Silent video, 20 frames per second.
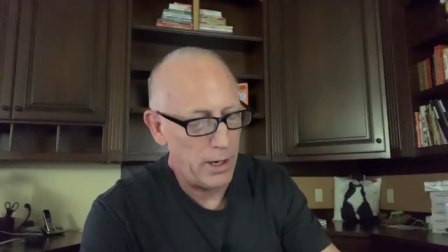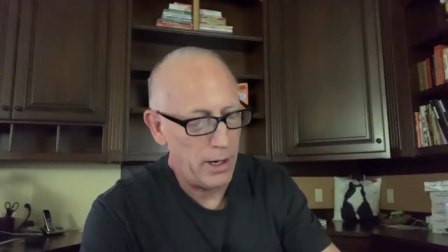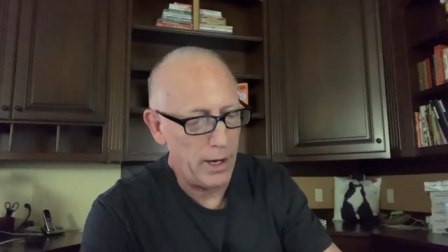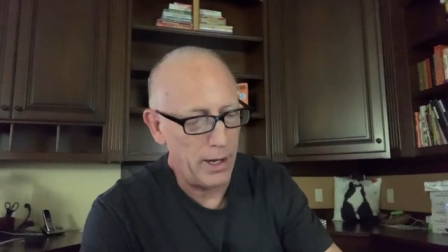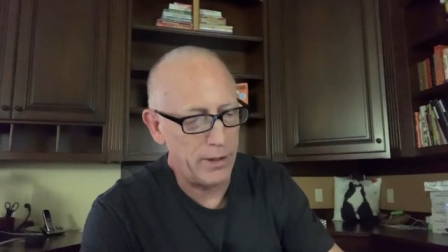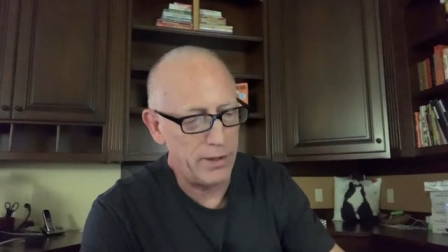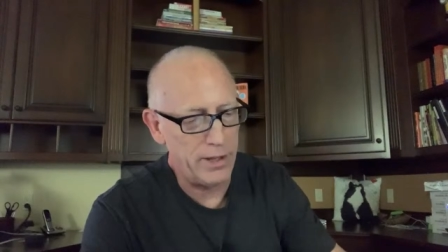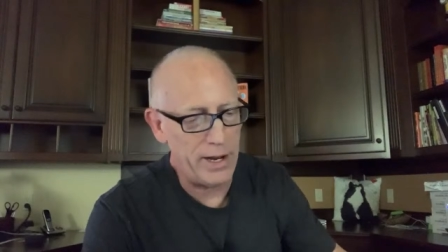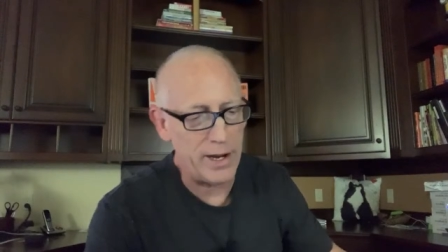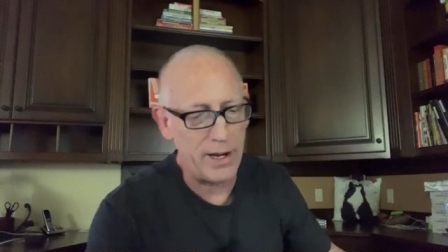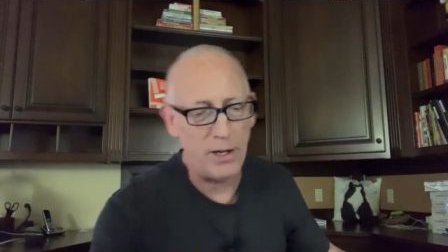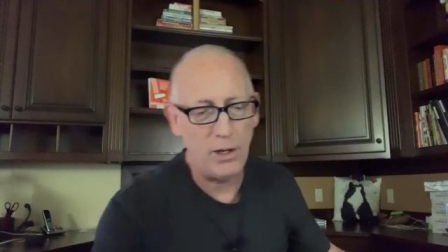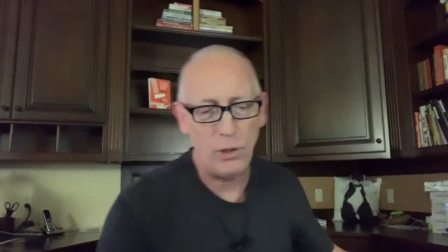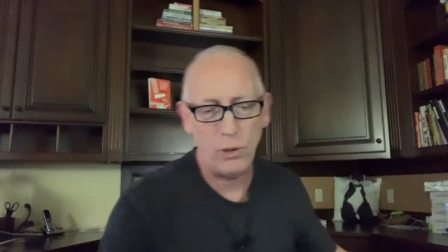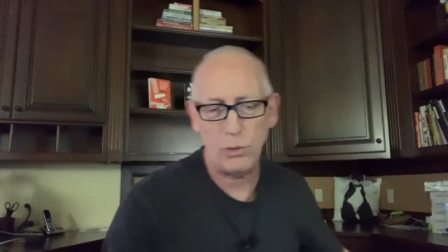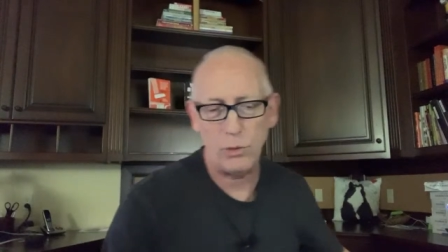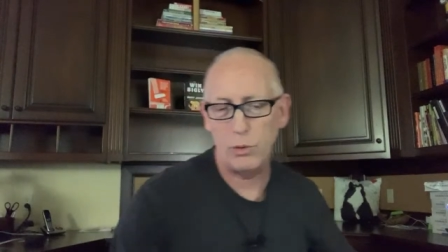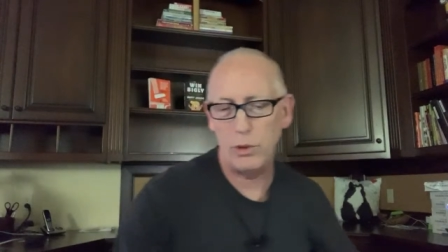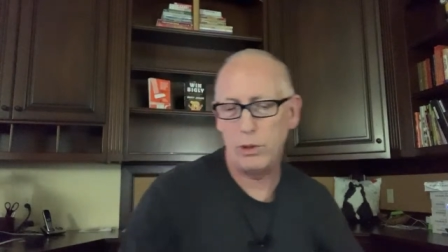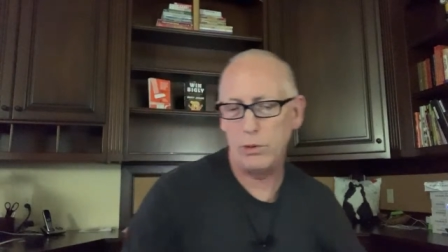And then
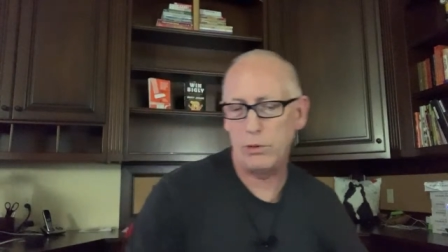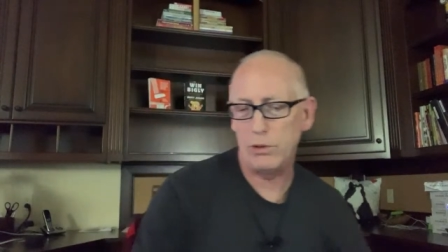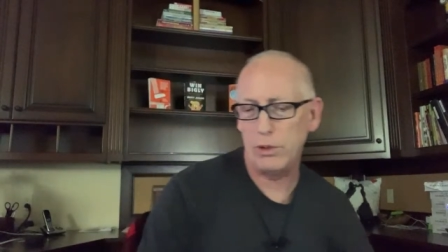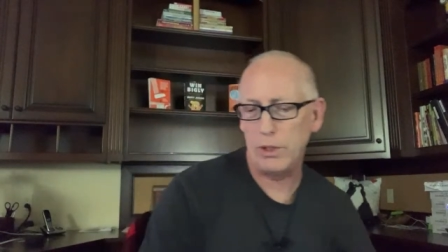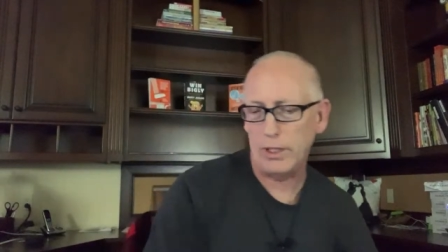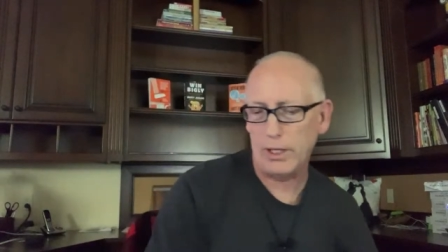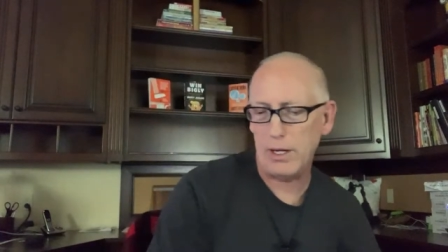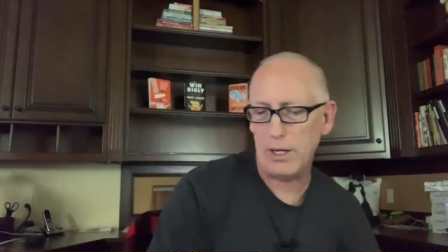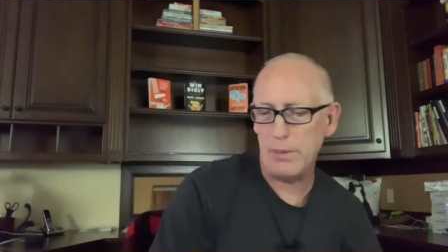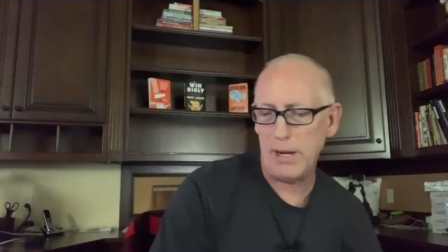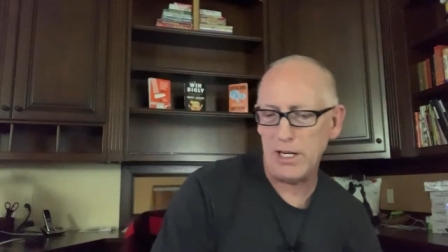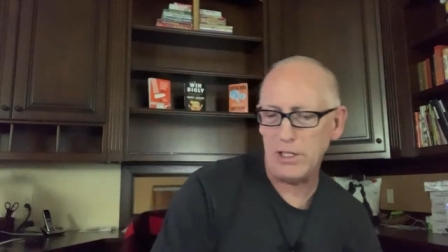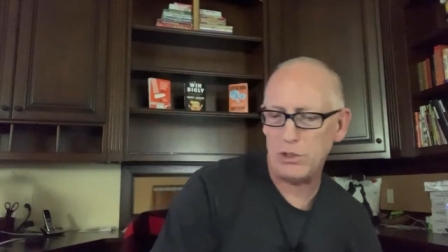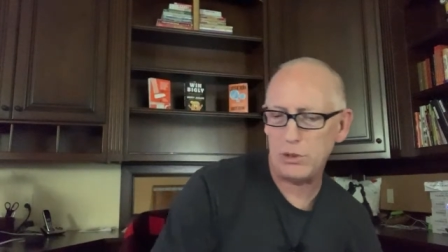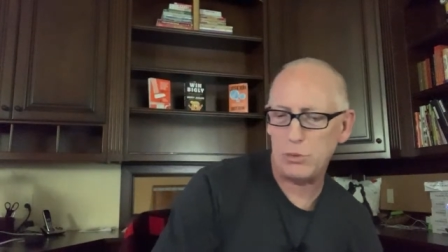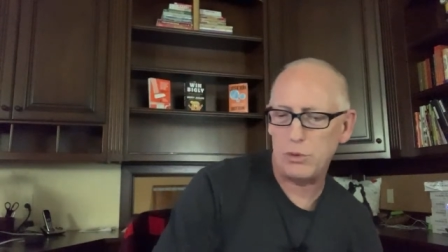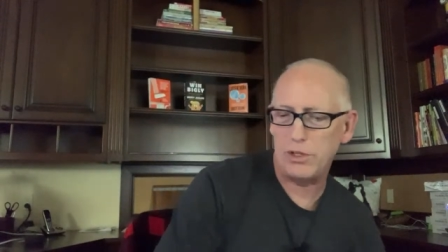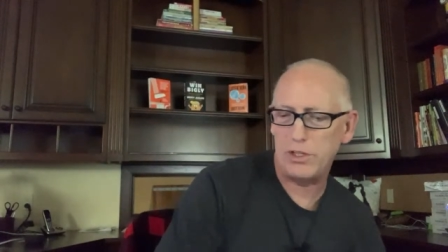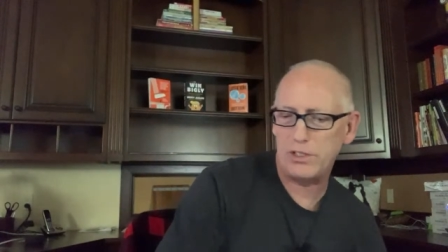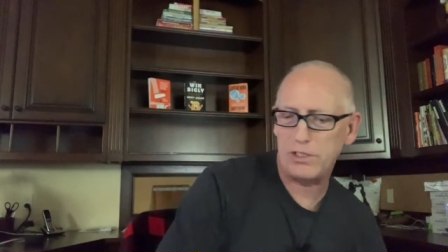we will
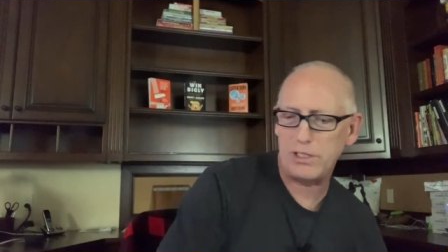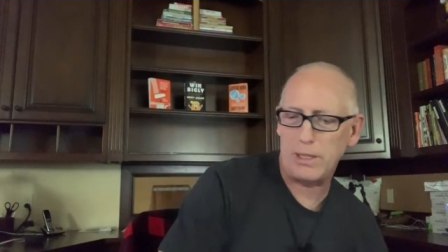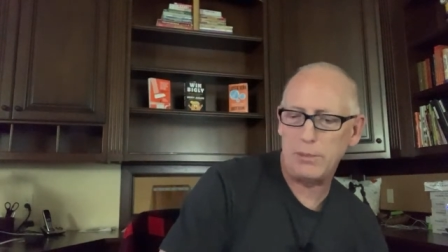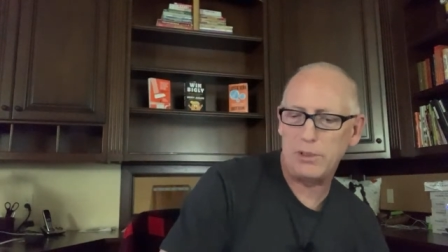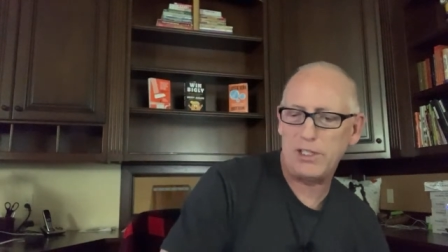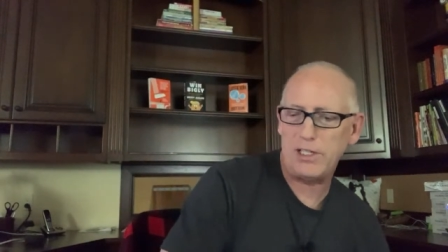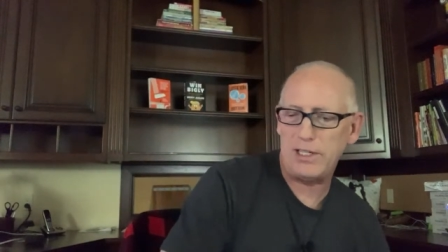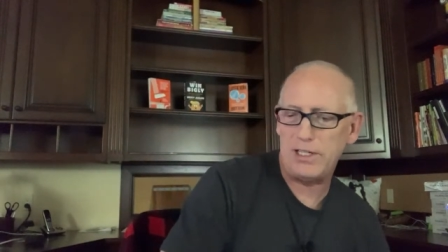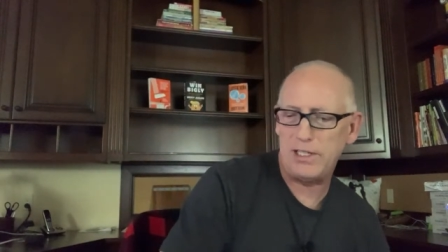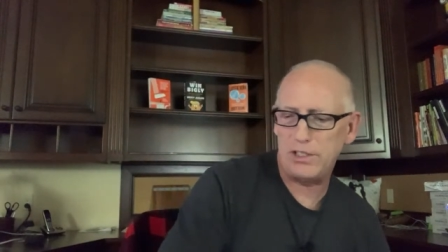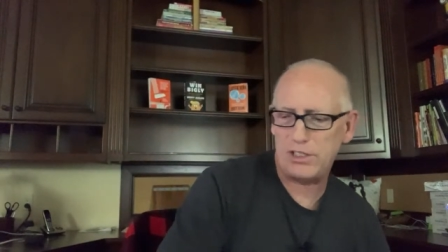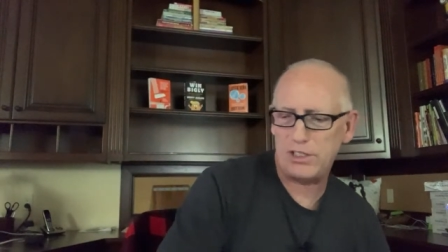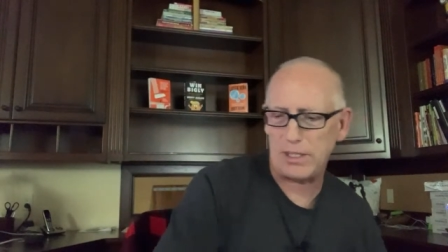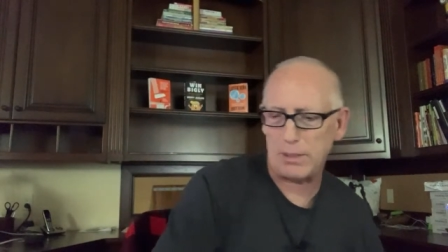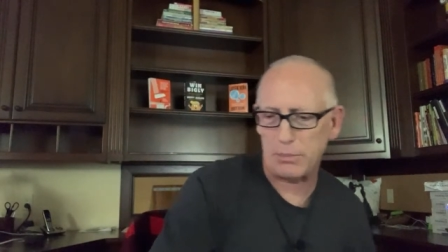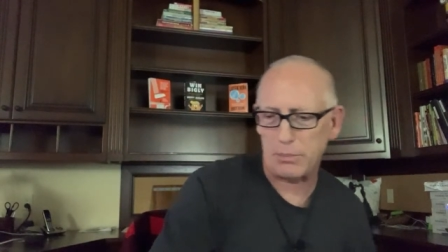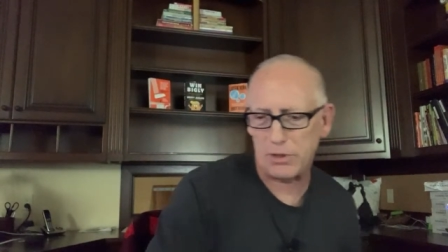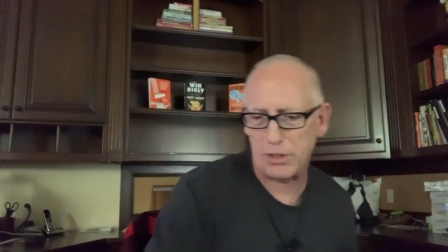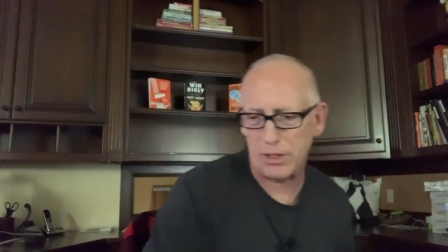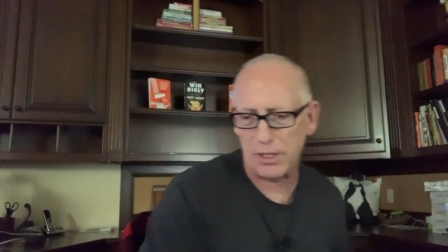commence with the simultaneous
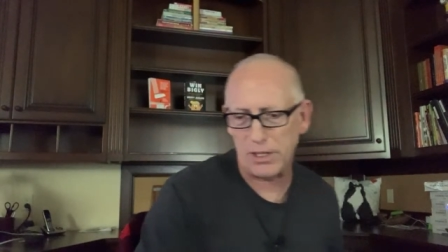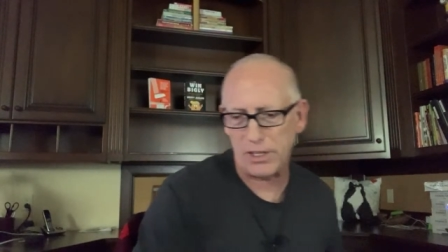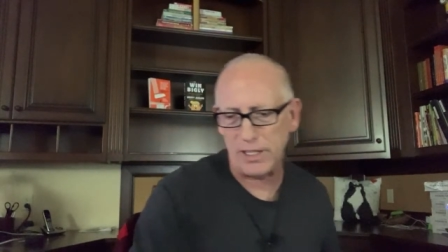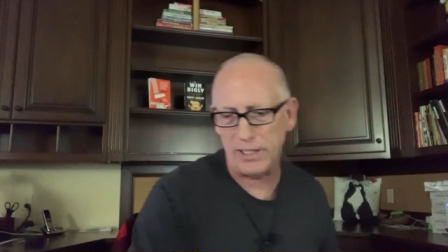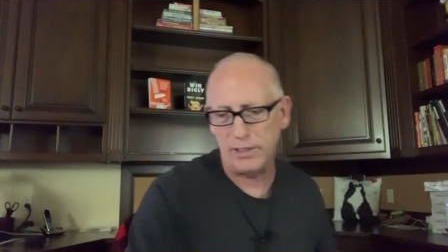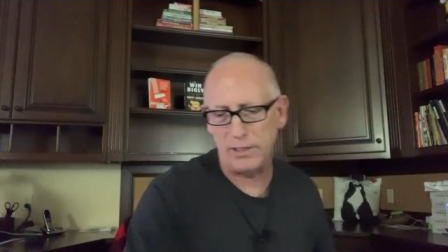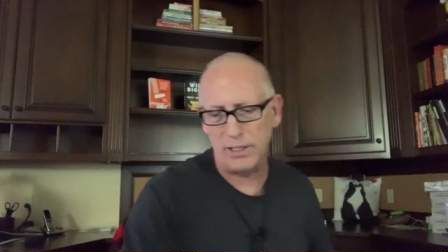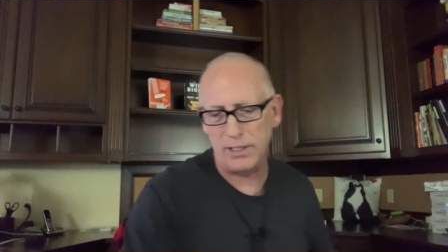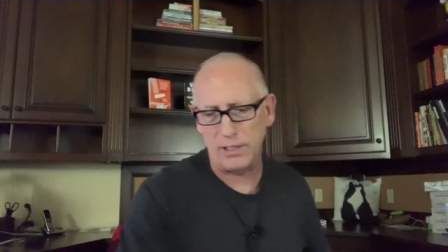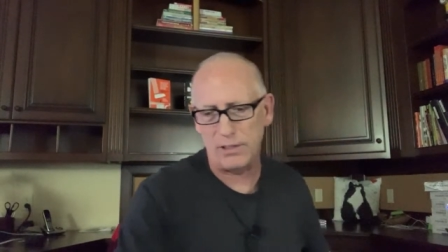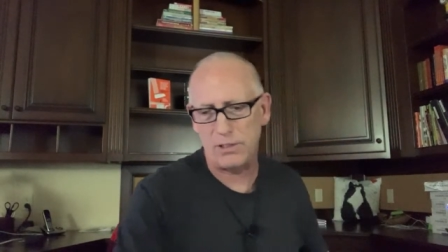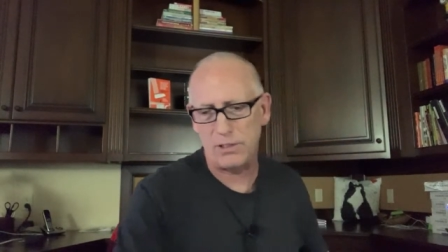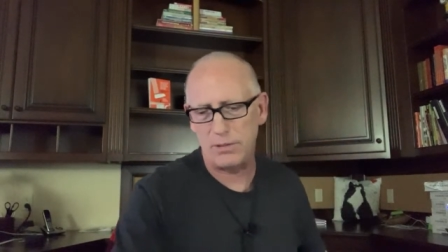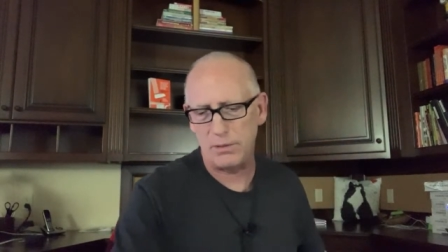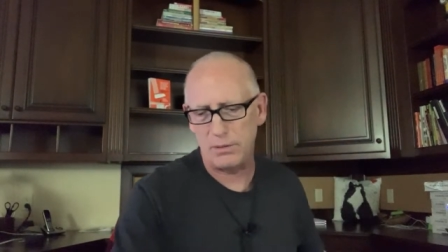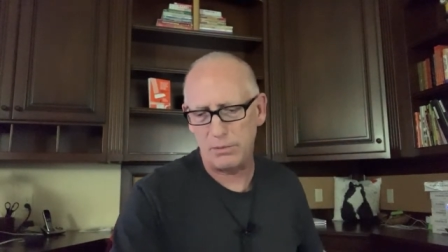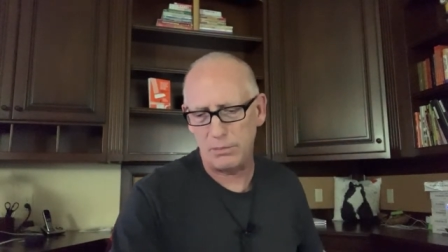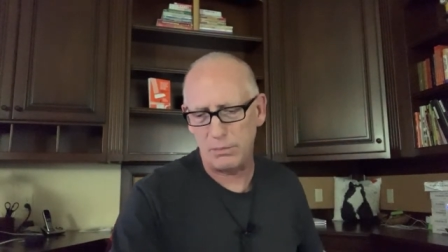sip, the thing that